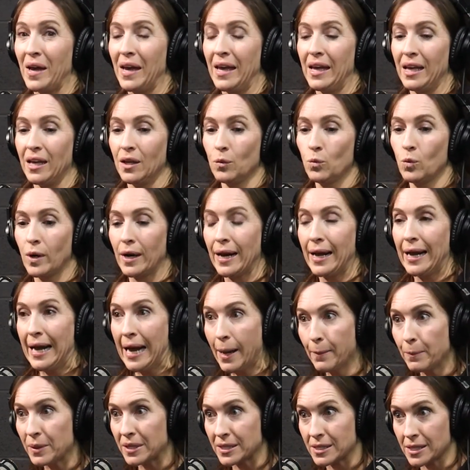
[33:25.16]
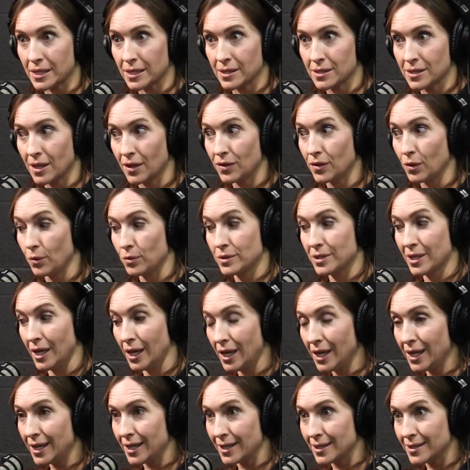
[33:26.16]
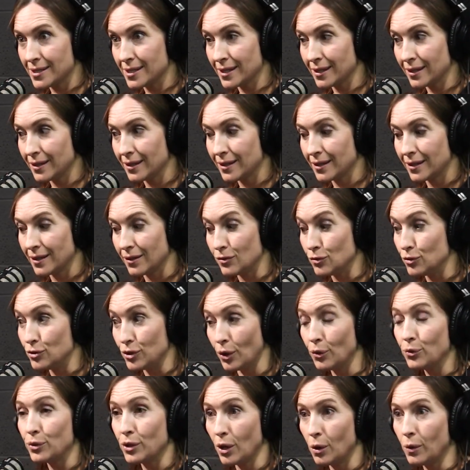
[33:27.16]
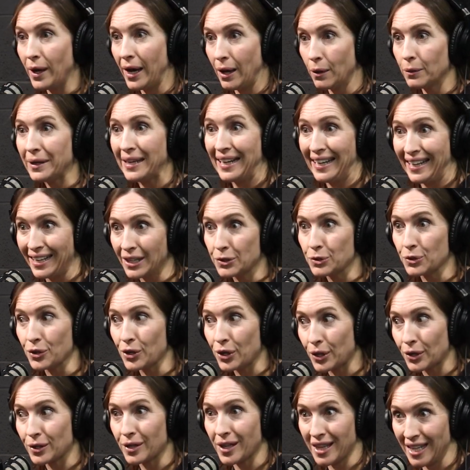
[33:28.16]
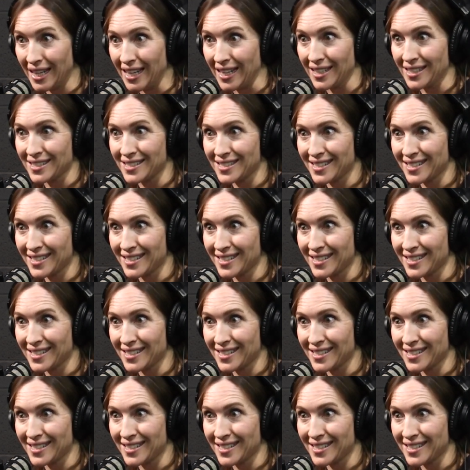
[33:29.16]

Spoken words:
And what happens is that those kids don't know how to handle hard things.